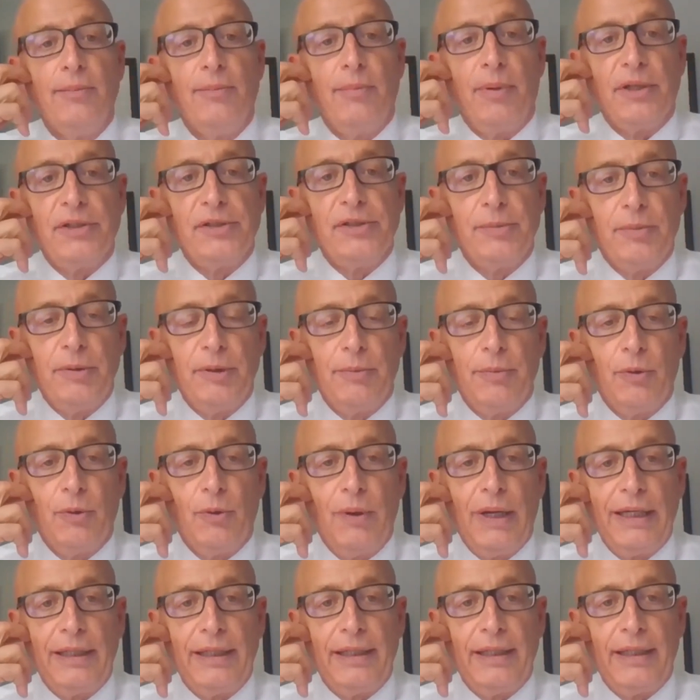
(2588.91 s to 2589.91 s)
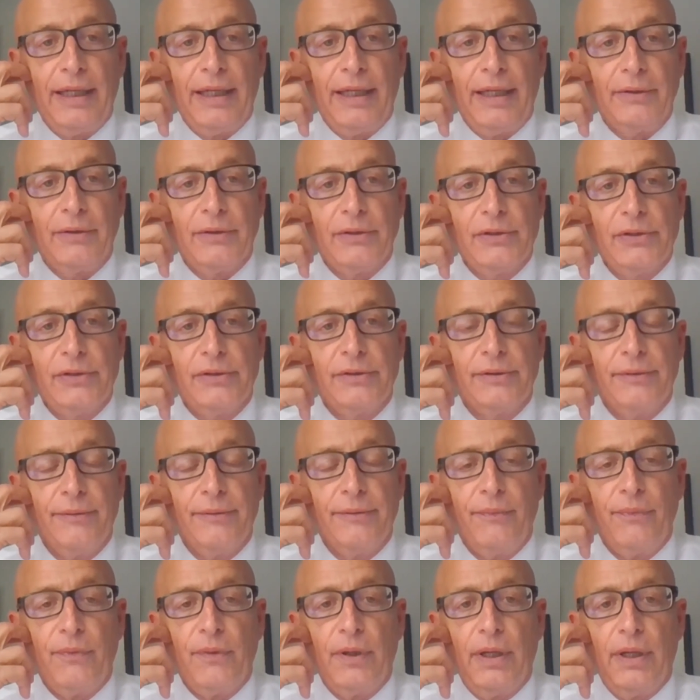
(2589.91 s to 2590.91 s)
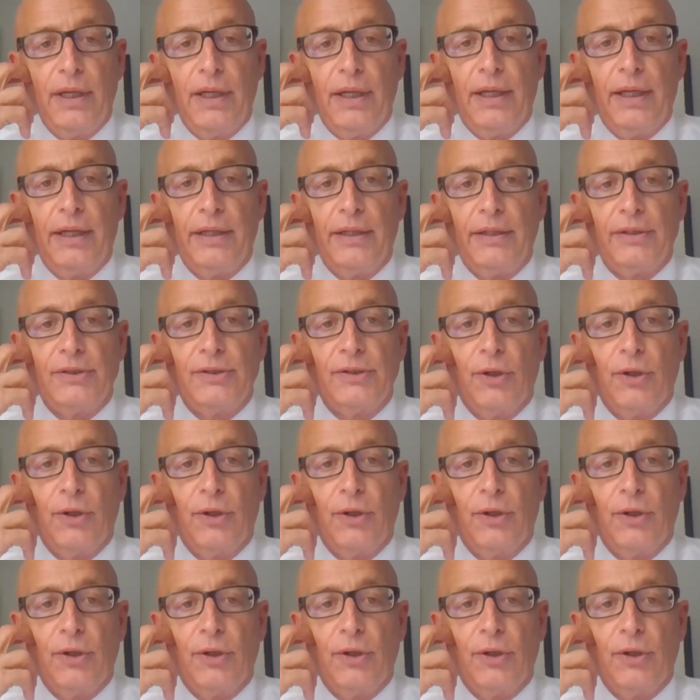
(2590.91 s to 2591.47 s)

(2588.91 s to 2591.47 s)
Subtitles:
A bunch of people wanted the house. And